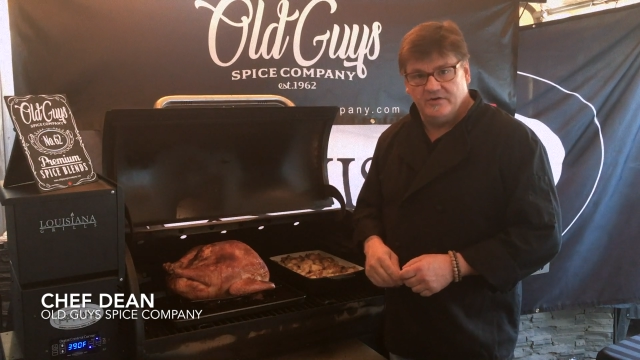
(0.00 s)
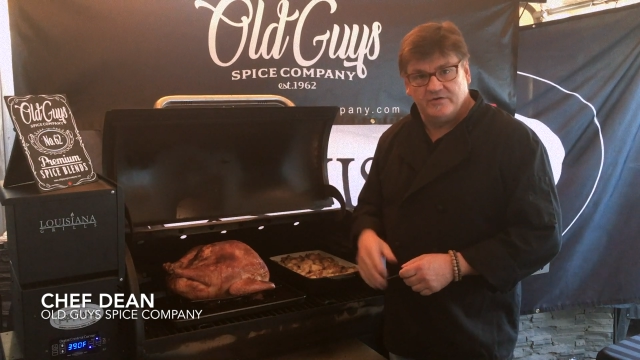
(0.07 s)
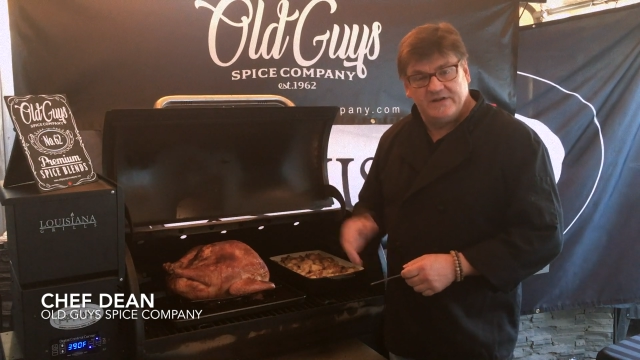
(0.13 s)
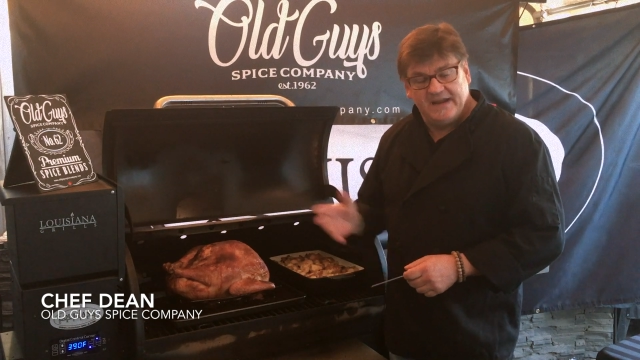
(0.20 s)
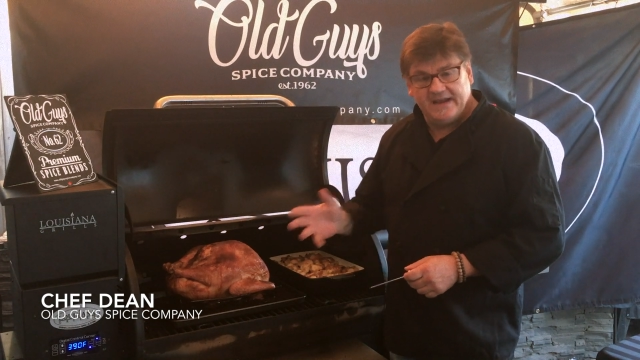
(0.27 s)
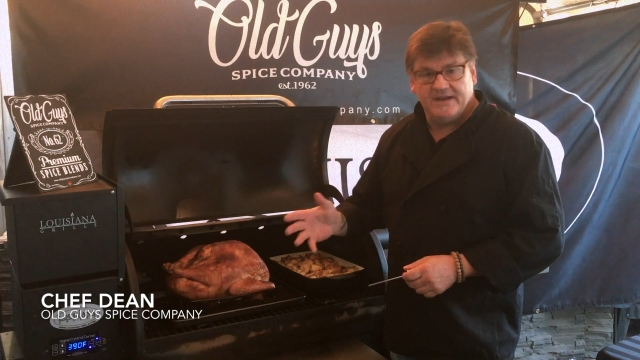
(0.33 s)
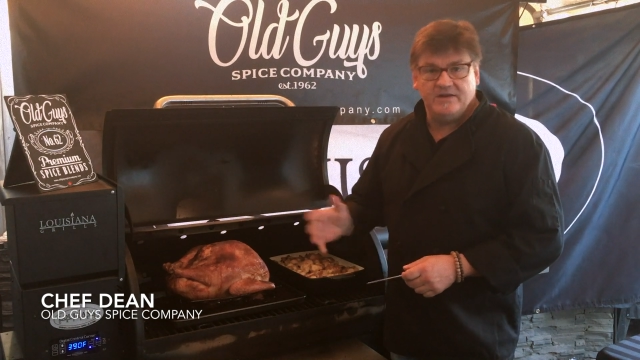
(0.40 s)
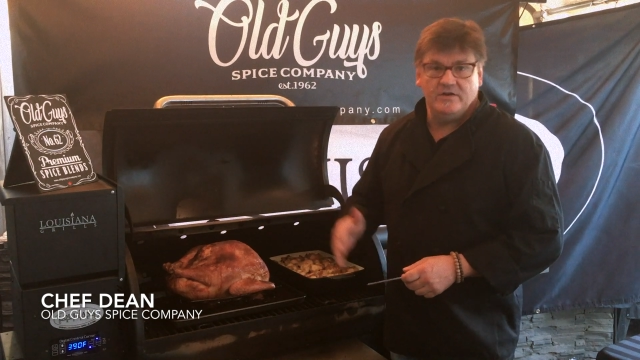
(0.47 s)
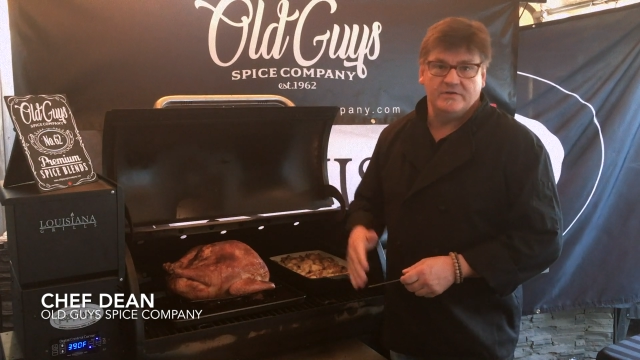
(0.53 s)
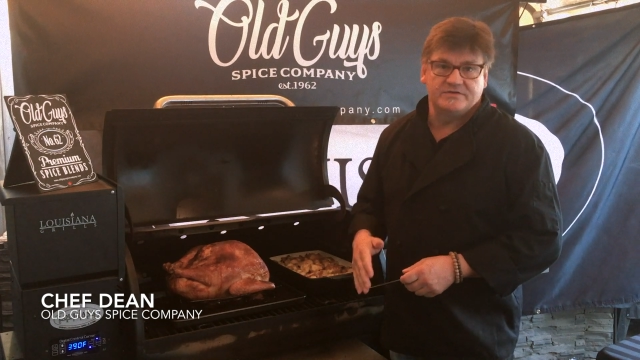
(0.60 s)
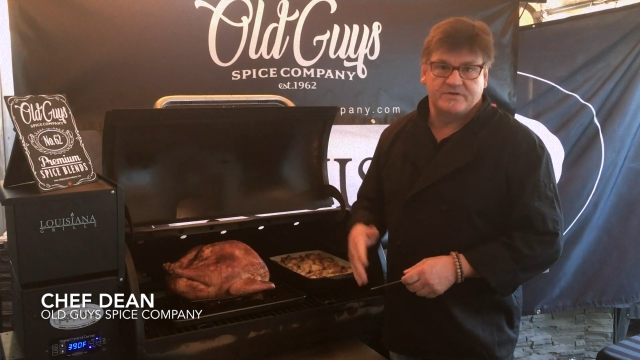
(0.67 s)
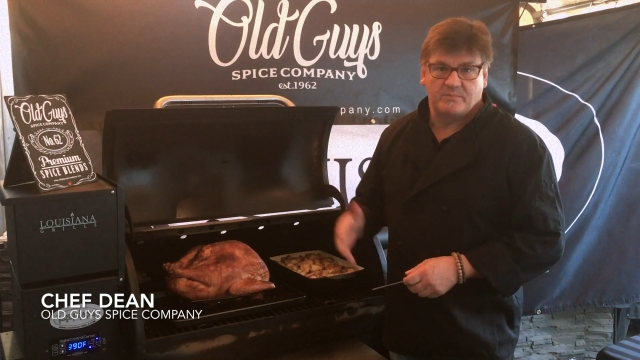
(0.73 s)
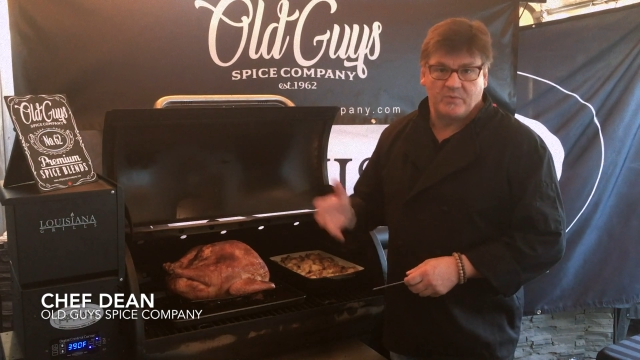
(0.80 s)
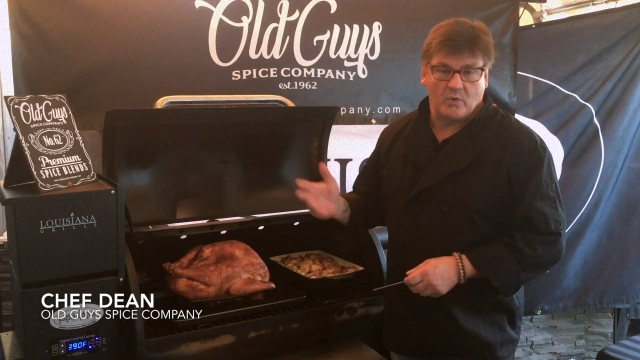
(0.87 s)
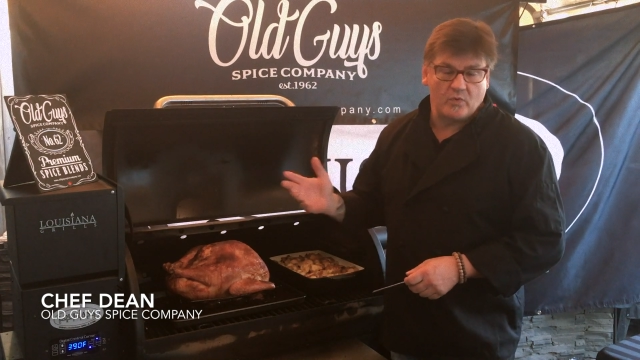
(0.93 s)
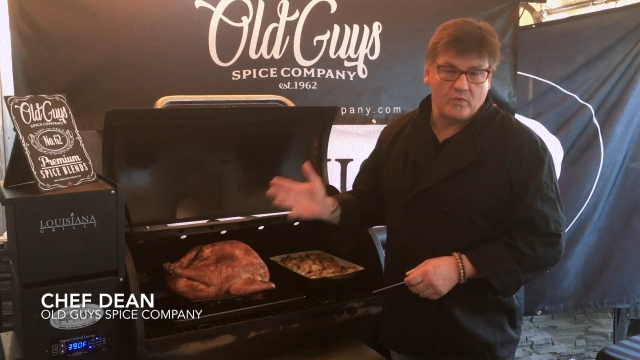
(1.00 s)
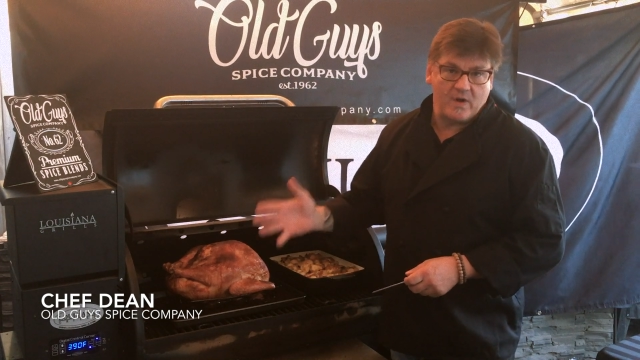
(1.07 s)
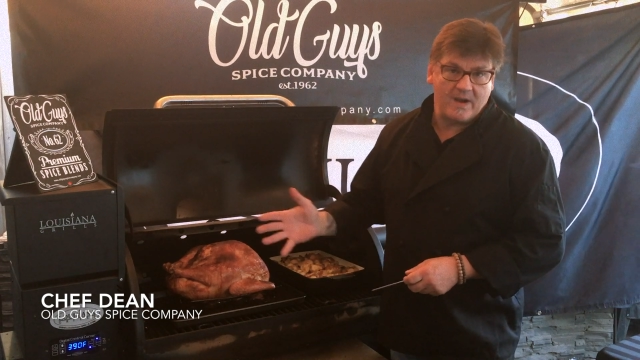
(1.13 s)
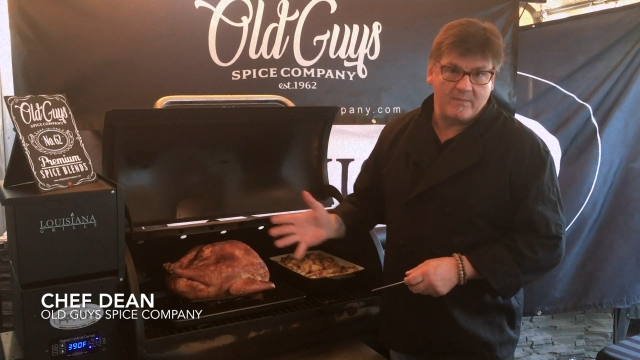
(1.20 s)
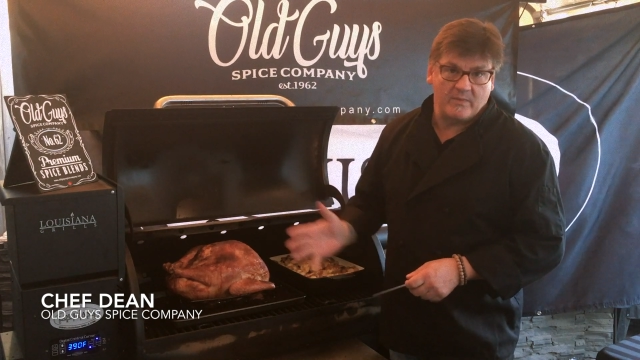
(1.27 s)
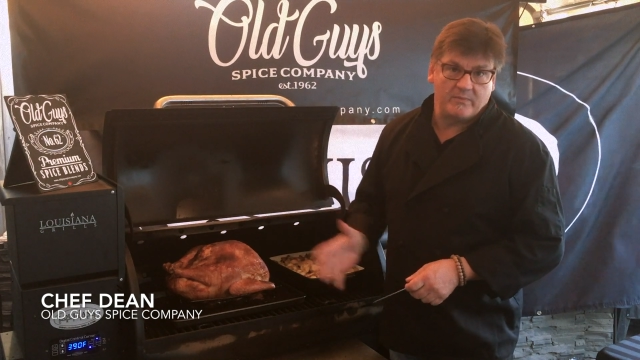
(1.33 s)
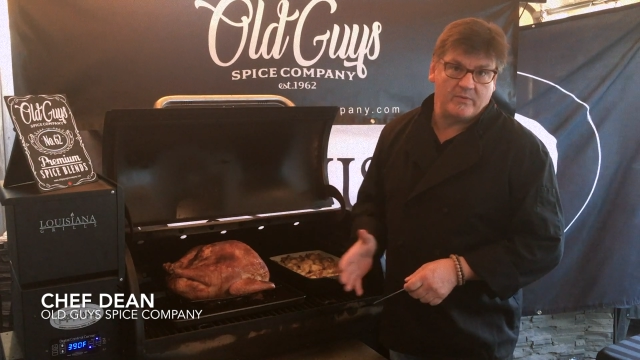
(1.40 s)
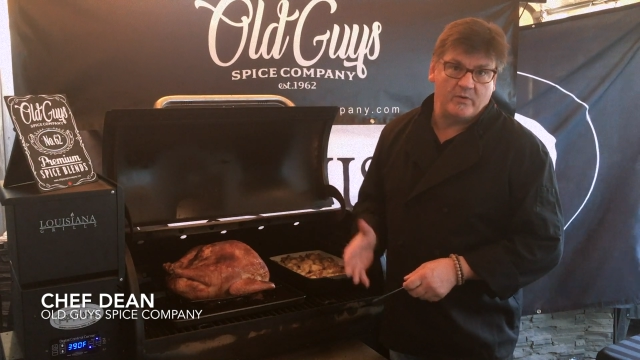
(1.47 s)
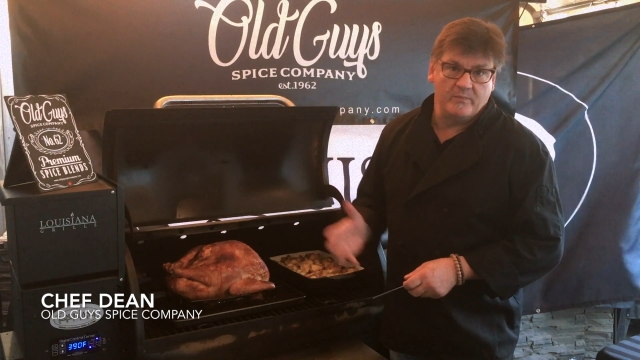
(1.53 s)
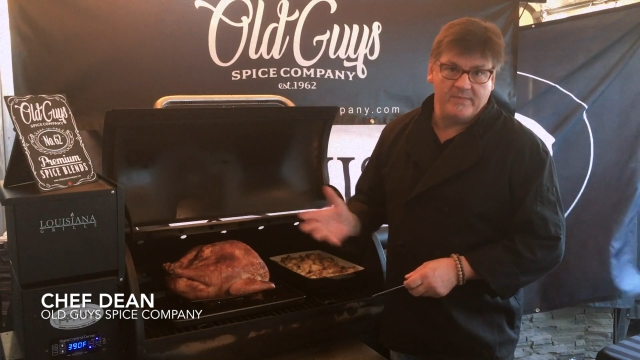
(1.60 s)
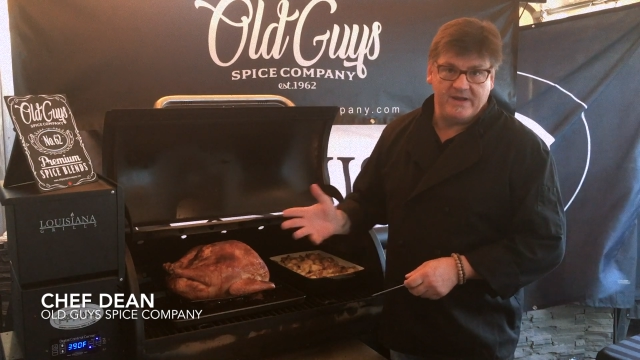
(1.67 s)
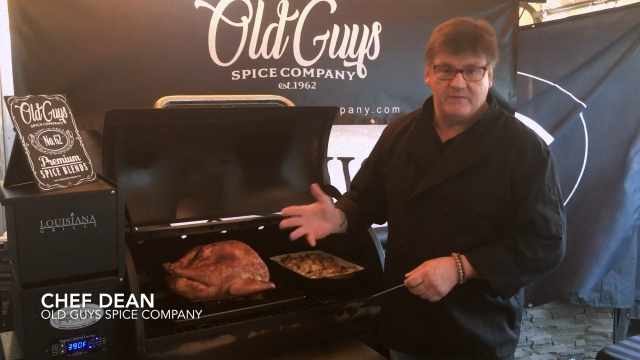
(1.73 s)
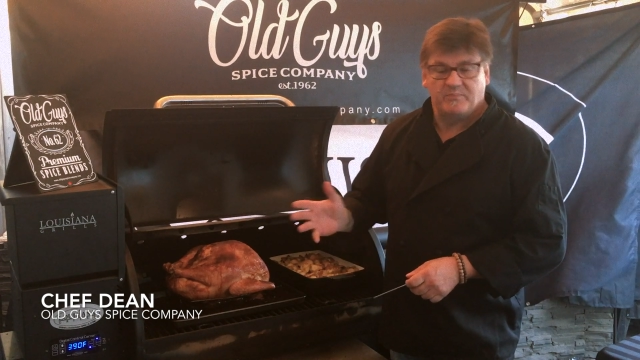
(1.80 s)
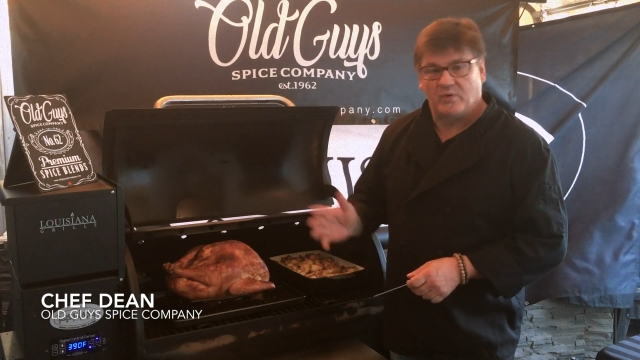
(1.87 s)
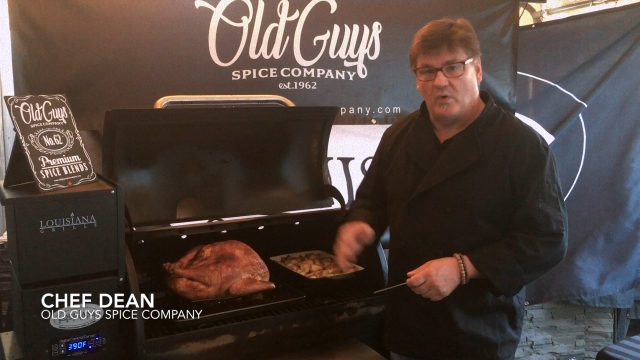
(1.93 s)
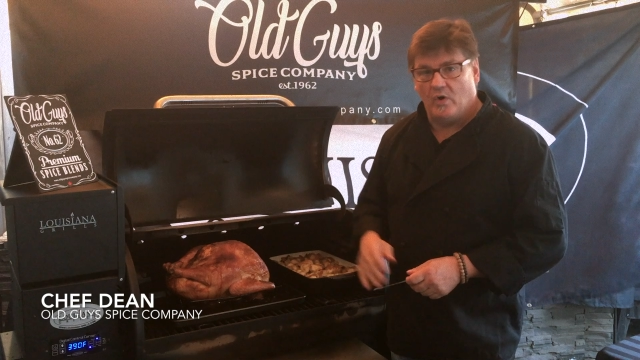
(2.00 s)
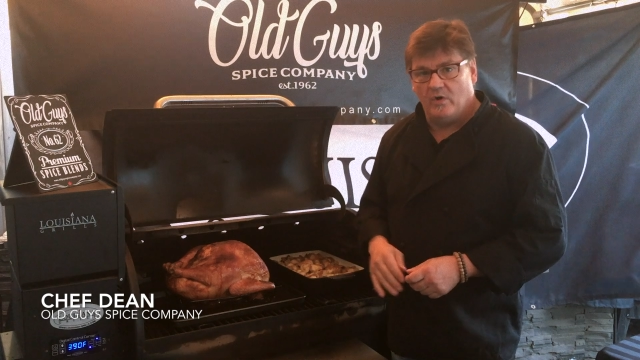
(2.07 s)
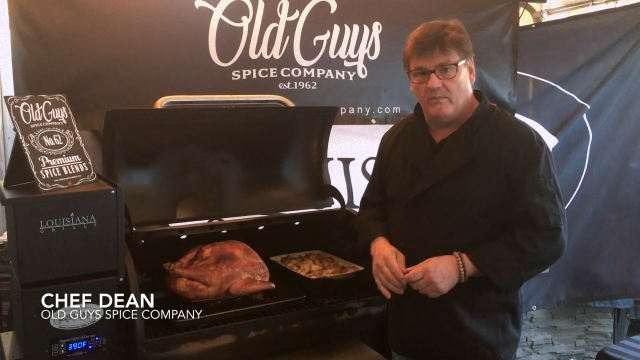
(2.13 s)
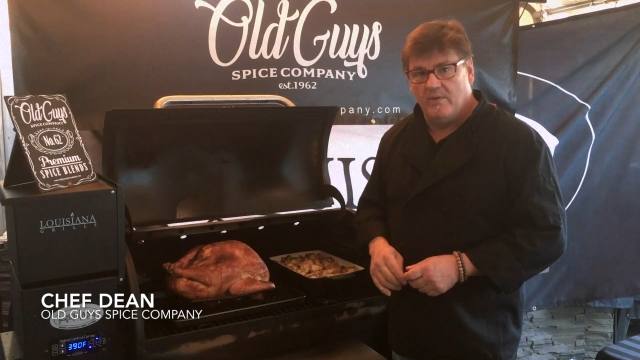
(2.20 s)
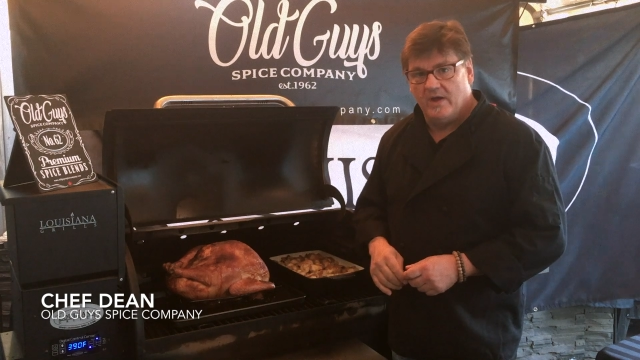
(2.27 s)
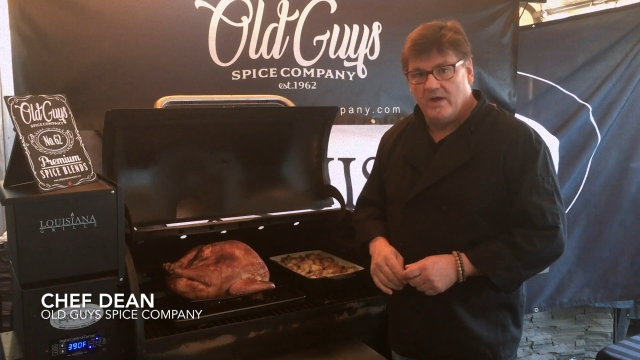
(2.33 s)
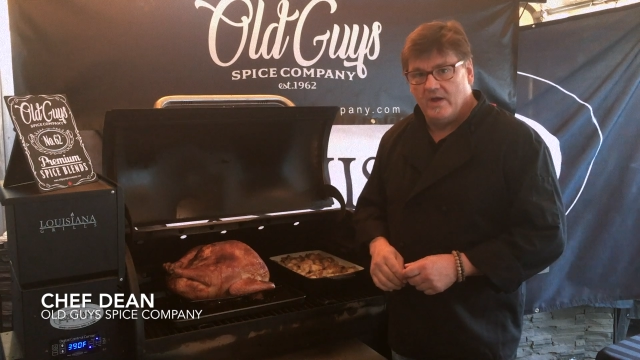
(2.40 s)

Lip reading: you can use a programmable meat probe.